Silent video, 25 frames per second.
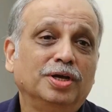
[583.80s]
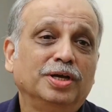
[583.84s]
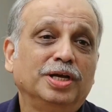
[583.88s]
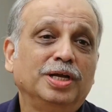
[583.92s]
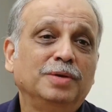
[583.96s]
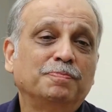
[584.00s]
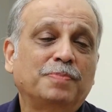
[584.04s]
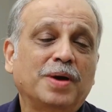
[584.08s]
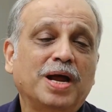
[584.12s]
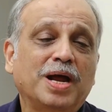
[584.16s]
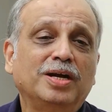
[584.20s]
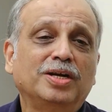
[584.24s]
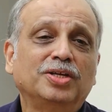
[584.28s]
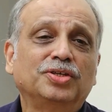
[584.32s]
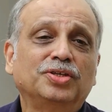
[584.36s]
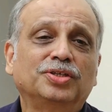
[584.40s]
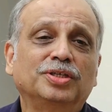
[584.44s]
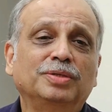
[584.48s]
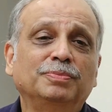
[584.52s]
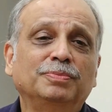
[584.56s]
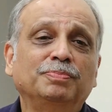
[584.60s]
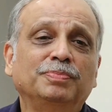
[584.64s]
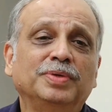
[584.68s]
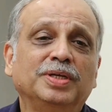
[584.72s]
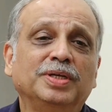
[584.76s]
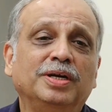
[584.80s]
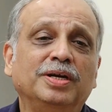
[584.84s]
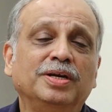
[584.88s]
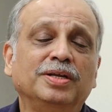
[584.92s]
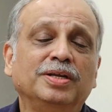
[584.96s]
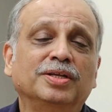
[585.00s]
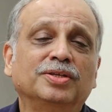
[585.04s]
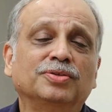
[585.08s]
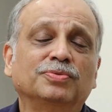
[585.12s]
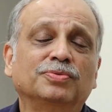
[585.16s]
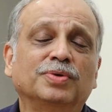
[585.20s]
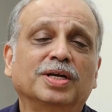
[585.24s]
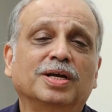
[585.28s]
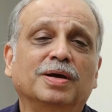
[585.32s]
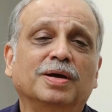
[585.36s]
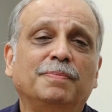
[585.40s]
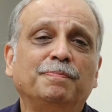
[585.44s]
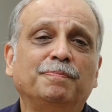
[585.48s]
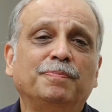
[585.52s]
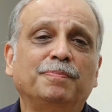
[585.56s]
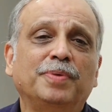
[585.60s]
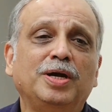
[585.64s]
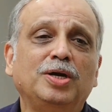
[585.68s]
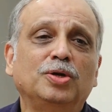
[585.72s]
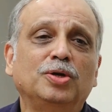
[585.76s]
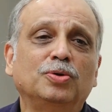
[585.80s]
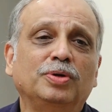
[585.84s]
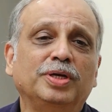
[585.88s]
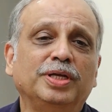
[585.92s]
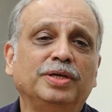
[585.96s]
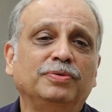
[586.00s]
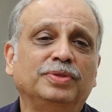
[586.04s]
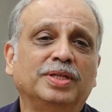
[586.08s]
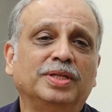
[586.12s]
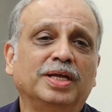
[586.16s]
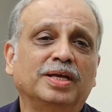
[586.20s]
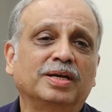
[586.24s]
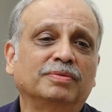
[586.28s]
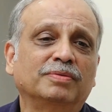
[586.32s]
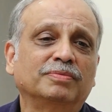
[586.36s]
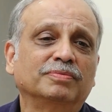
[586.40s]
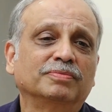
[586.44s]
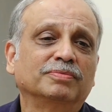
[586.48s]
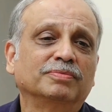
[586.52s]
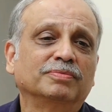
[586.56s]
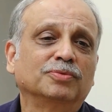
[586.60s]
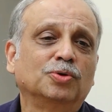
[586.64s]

In partition, Indians were compelled to leave their